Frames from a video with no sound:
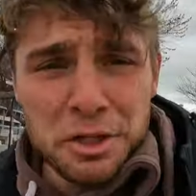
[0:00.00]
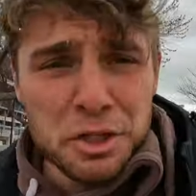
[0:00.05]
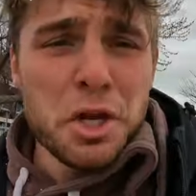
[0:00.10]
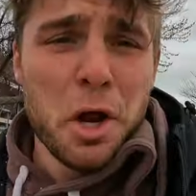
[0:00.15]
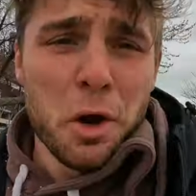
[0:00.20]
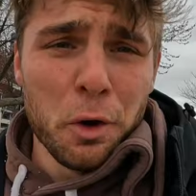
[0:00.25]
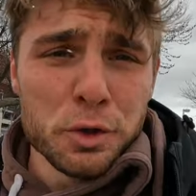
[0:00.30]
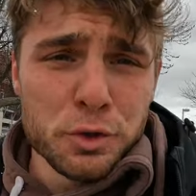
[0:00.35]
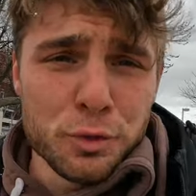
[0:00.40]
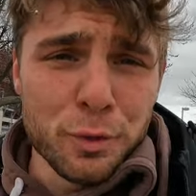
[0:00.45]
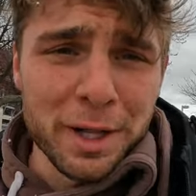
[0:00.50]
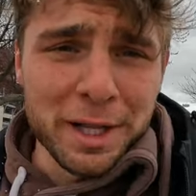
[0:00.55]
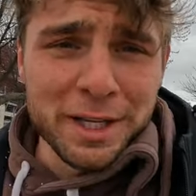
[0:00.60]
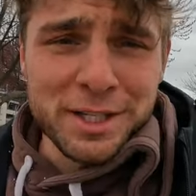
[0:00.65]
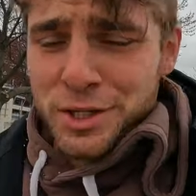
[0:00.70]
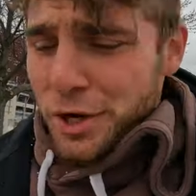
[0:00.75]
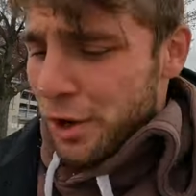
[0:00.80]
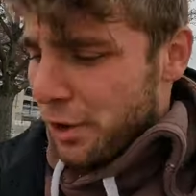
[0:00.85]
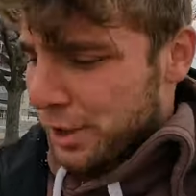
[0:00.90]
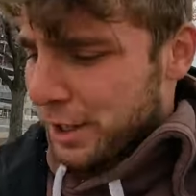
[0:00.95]
the snow is really
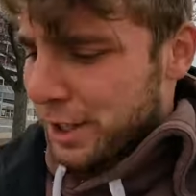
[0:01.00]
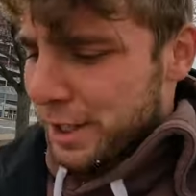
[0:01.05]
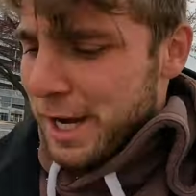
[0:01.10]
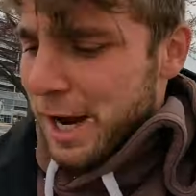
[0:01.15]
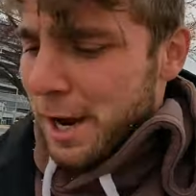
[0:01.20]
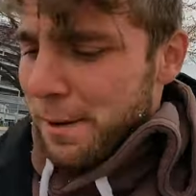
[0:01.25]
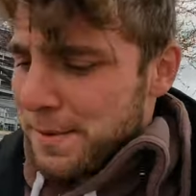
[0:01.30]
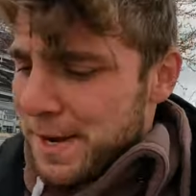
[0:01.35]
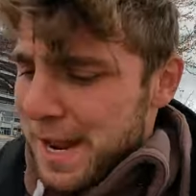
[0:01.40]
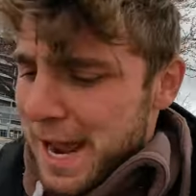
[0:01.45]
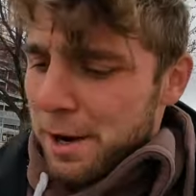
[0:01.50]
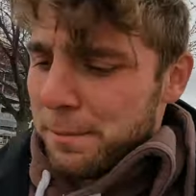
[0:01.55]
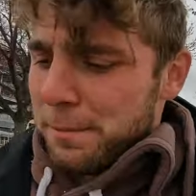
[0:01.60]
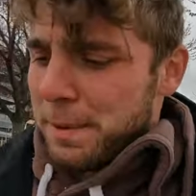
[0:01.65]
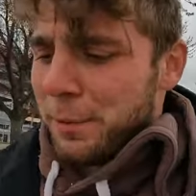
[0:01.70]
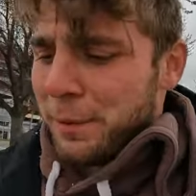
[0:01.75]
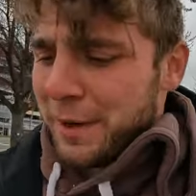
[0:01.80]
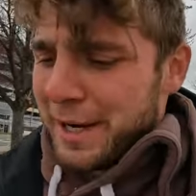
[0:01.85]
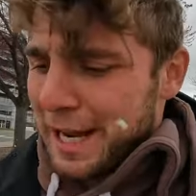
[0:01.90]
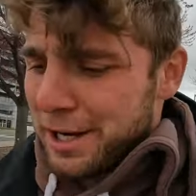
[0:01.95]
starting to come down,
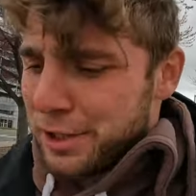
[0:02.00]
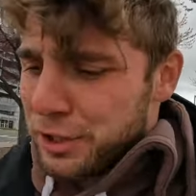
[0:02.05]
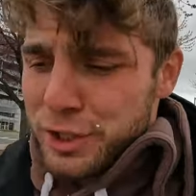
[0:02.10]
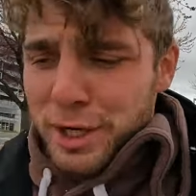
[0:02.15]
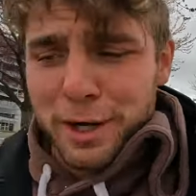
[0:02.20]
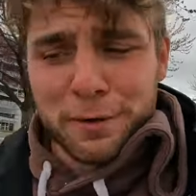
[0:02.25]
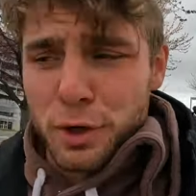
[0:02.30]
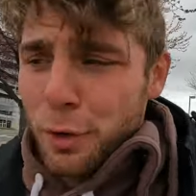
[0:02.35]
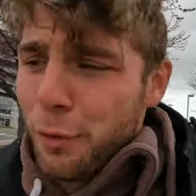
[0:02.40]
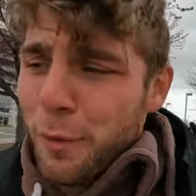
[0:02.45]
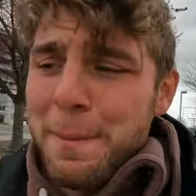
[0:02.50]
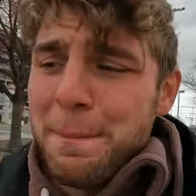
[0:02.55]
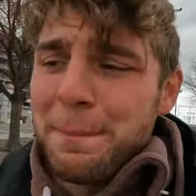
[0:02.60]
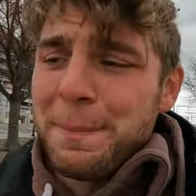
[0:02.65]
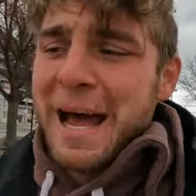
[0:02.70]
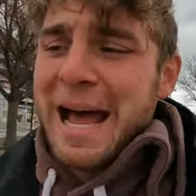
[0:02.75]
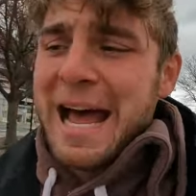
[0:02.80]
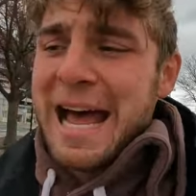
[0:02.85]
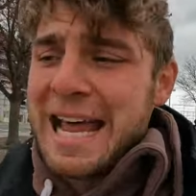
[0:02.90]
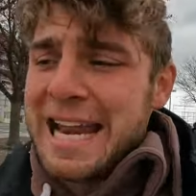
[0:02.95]
but we got ourselves a wind
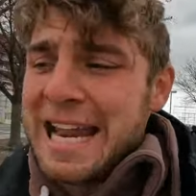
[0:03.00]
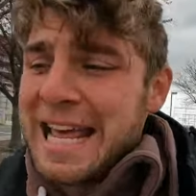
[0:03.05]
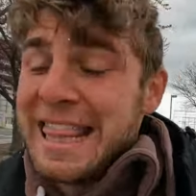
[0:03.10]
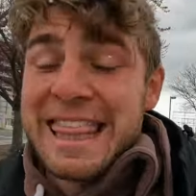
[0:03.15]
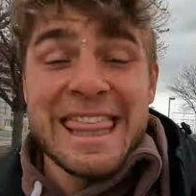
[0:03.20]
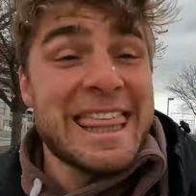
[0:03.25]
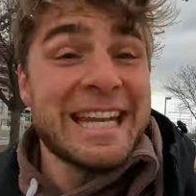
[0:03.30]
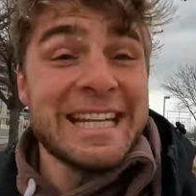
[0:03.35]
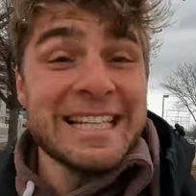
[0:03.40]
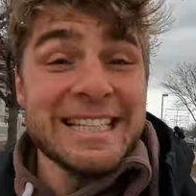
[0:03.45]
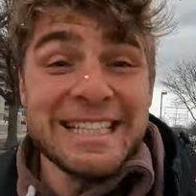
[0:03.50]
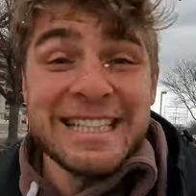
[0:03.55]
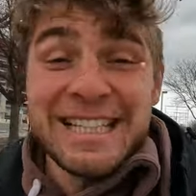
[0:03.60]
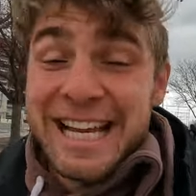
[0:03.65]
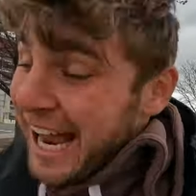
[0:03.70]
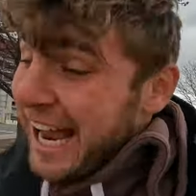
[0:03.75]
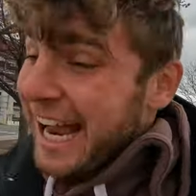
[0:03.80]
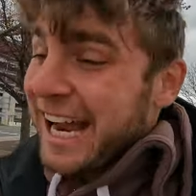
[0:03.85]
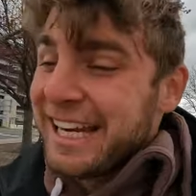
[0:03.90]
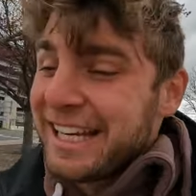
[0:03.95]
that is
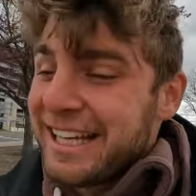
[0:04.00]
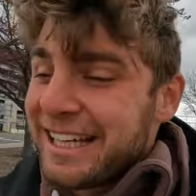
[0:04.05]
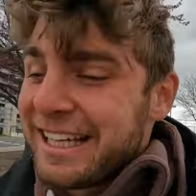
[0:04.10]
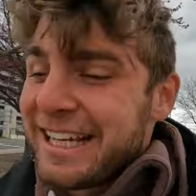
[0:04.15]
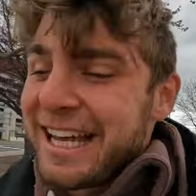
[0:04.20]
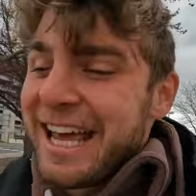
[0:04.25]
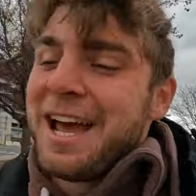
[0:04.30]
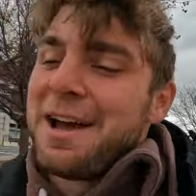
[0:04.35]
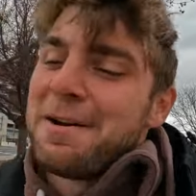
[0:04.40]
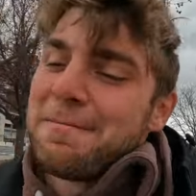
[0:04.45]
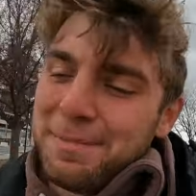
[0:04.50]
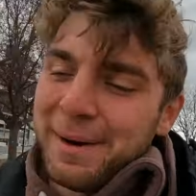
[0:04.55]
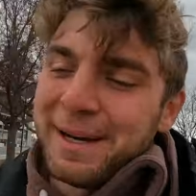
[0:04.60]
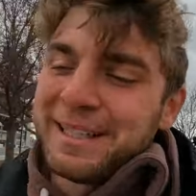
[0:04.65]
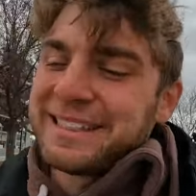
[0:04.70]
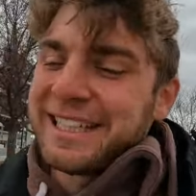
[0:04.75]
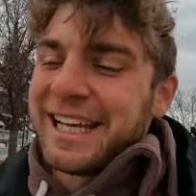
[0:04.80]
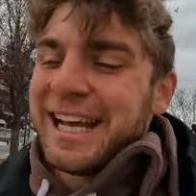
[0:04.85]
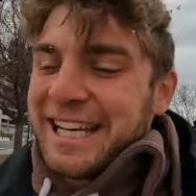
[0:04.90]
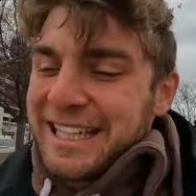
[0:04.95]
tiny,
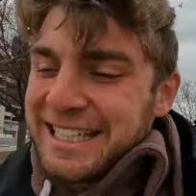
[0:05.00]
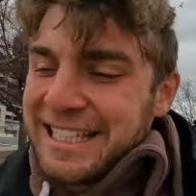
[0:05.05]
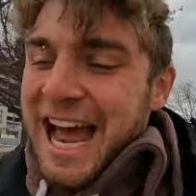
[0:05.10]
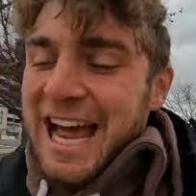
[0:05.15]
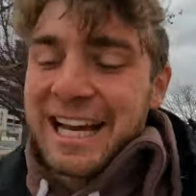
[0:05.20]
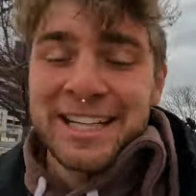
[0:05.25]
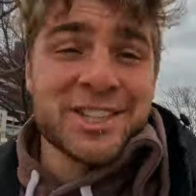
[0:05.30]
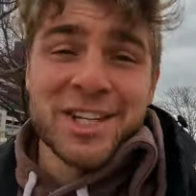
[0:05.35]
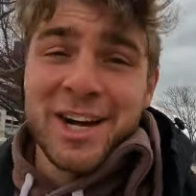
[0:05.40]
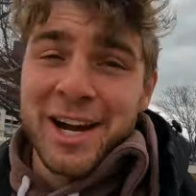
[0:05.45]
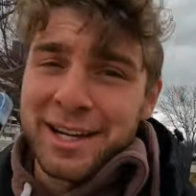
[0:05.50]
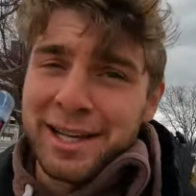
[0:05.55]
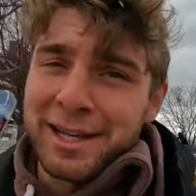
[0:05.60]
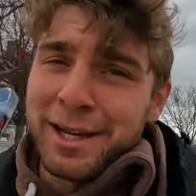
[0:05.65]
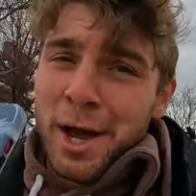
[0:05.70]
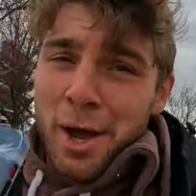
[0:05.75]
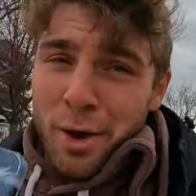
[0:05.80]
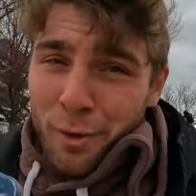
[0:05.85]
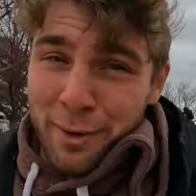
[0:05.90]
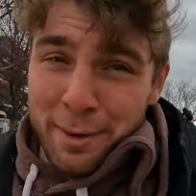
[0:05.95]
but not
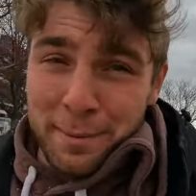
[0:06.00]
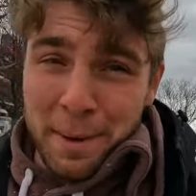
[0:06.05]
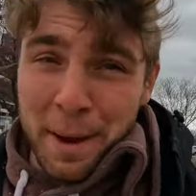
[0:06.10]
shiny. One